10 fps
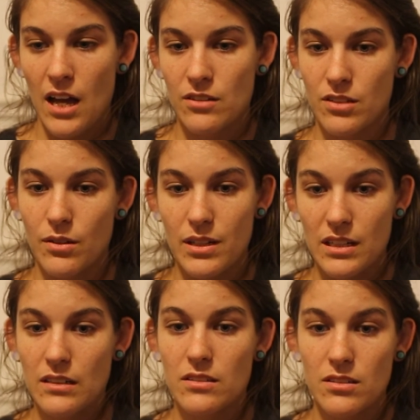So
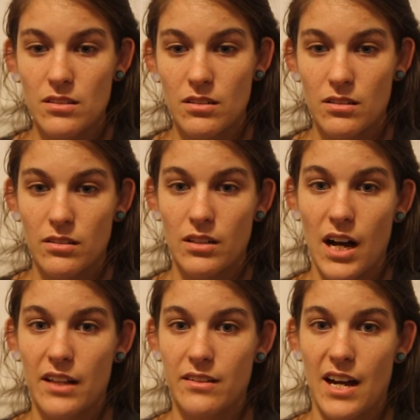he's
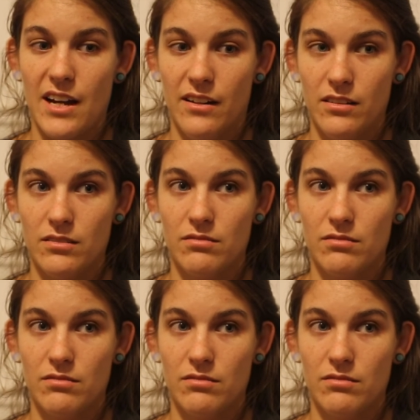got that